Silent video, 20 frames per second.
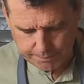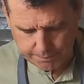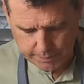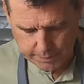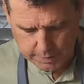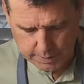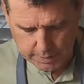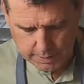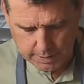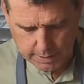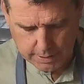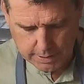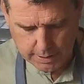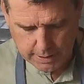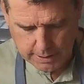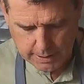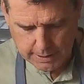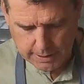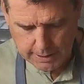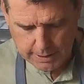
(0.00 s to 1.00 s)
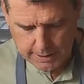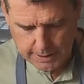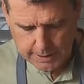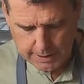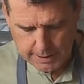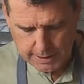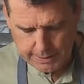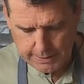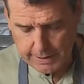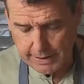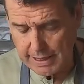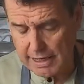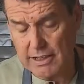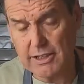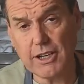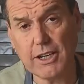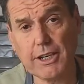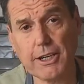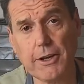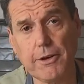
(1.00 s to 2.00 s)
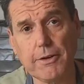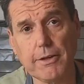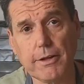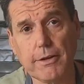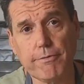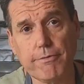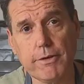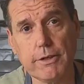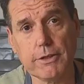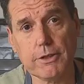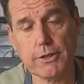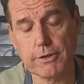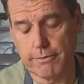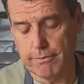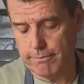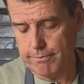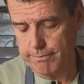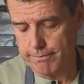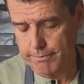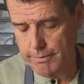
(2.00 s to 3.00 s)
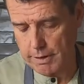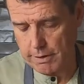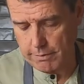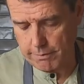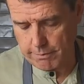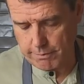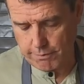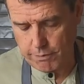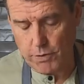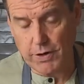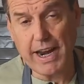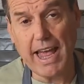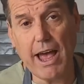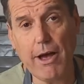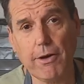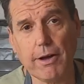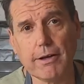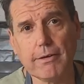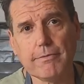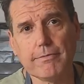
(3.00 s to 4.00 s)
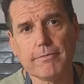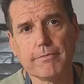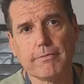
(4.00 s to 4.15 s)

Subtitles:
and then that's gonna go into the fridge for an hour.